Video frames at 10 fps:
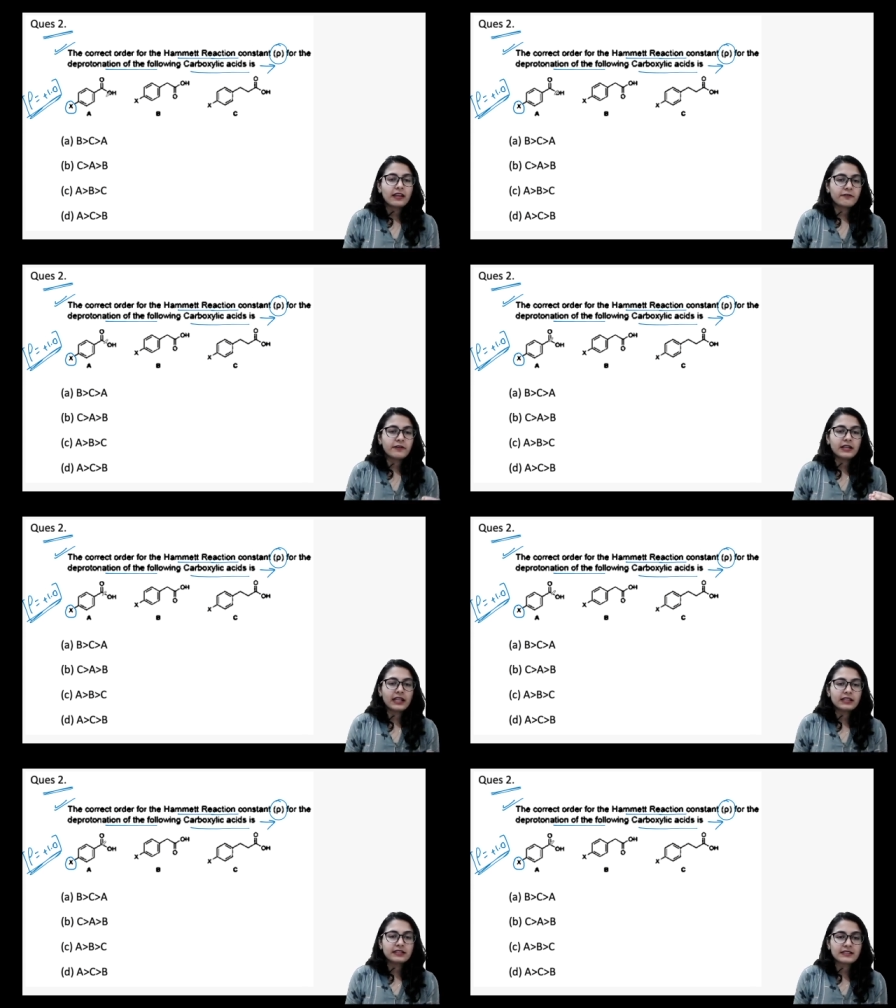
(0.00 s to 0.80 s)
If we
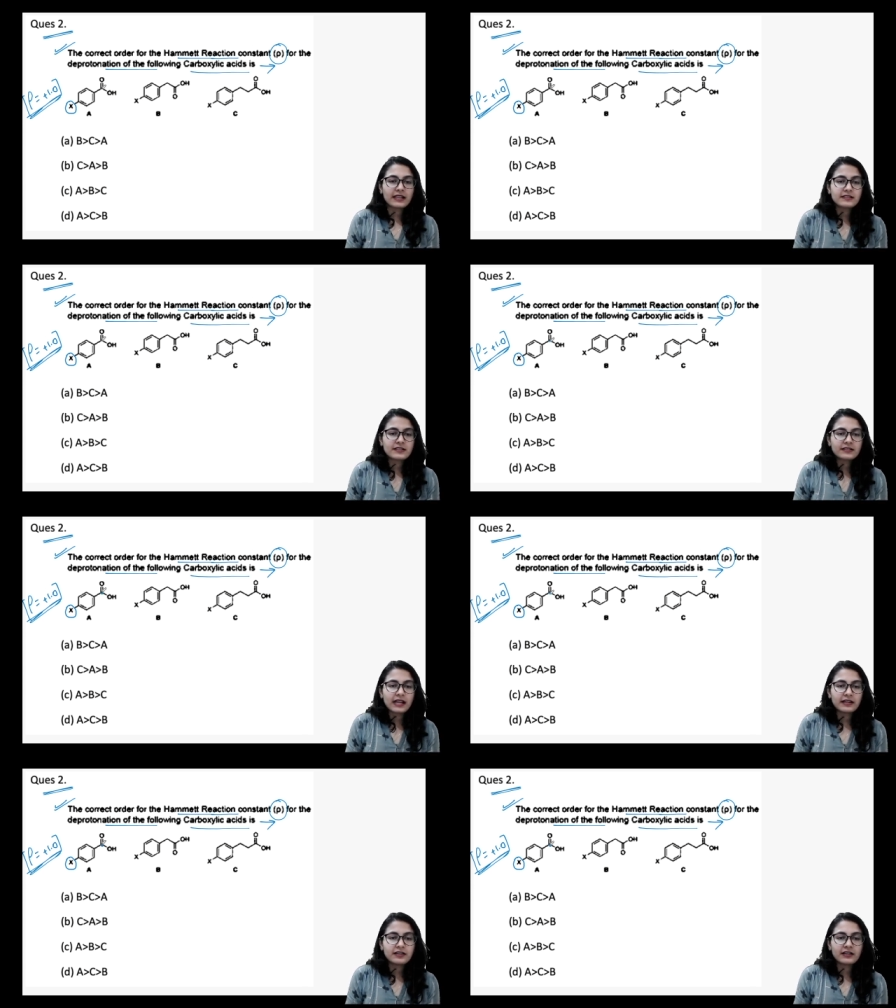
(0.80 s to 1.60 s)
take this as a
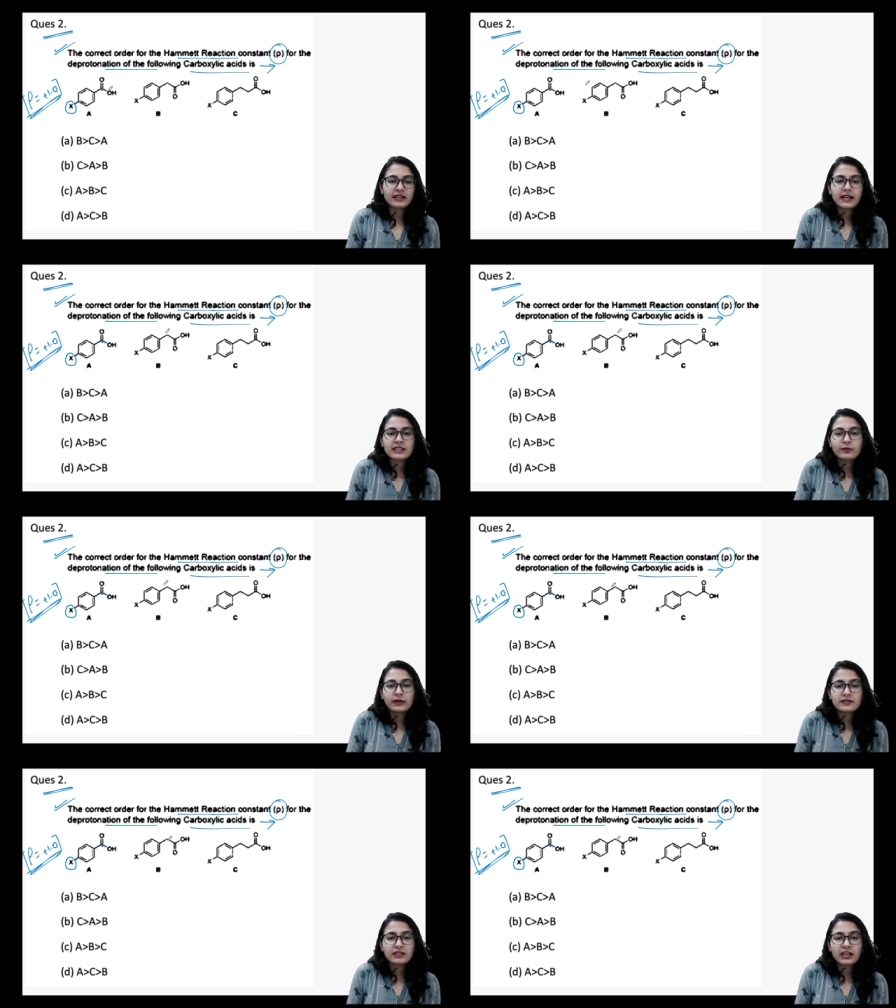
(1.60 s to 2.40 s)
standard guys,
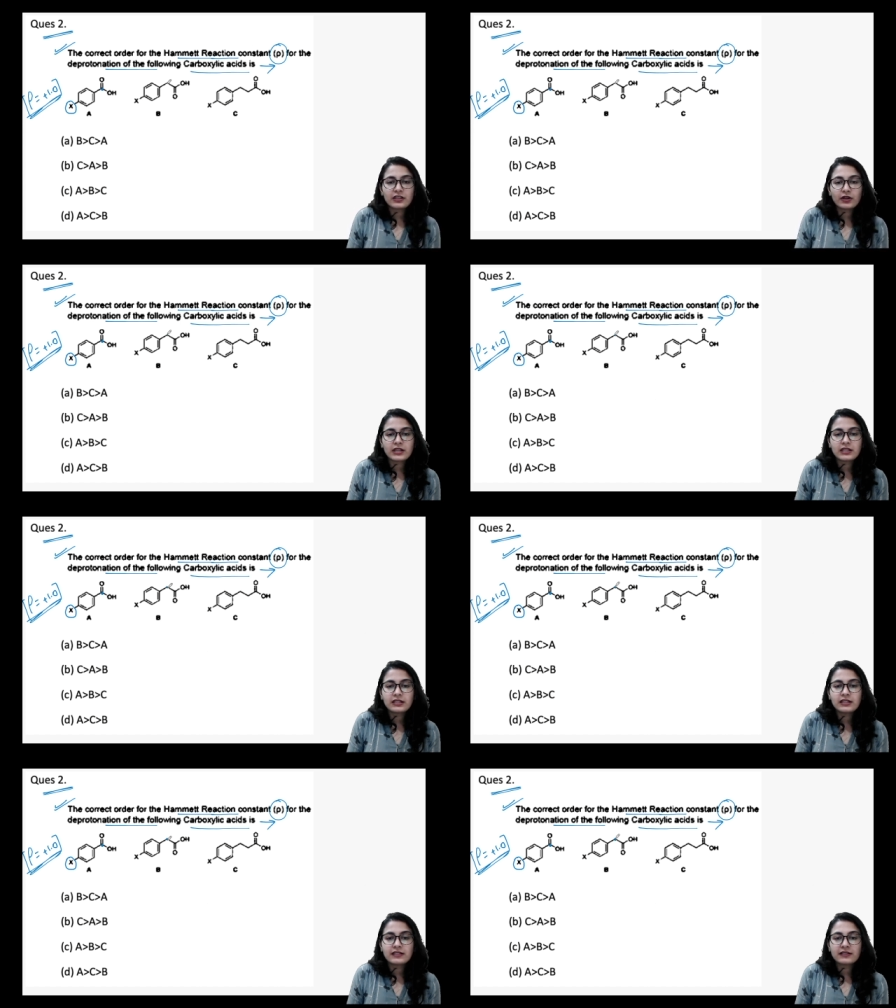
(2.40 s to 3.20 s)
once again you are
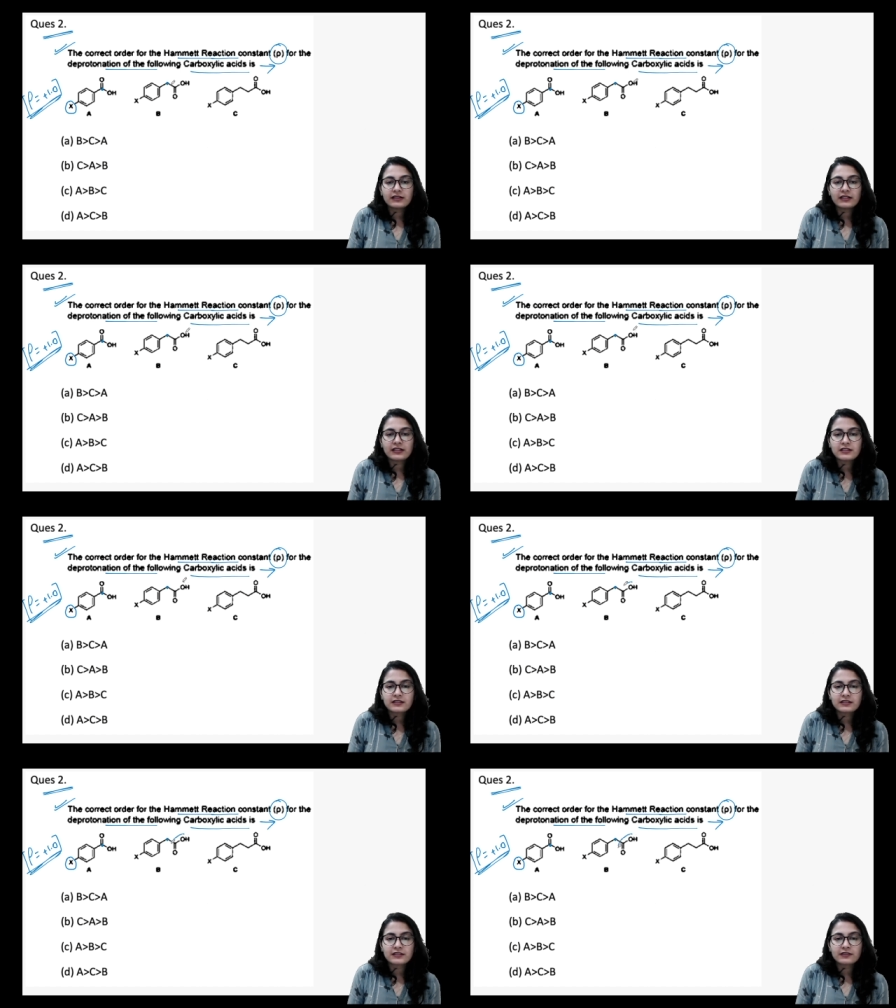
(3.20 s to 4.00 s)
increasing the
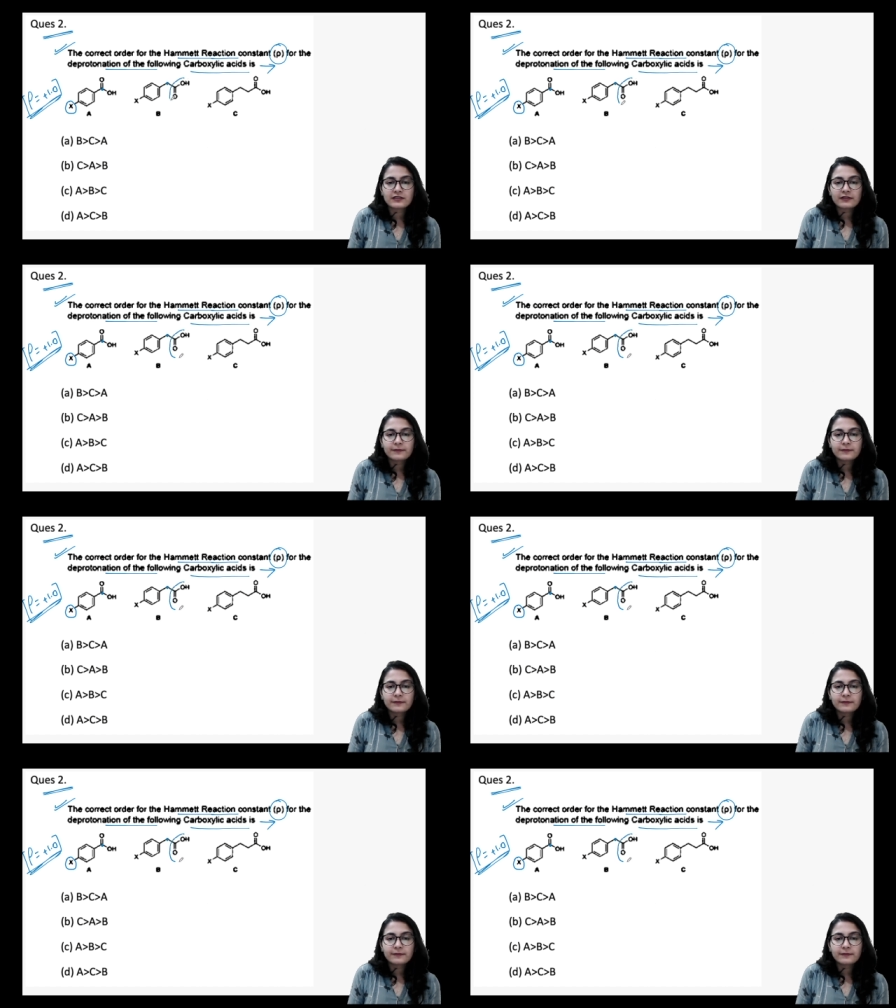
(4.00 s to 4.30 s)
distance.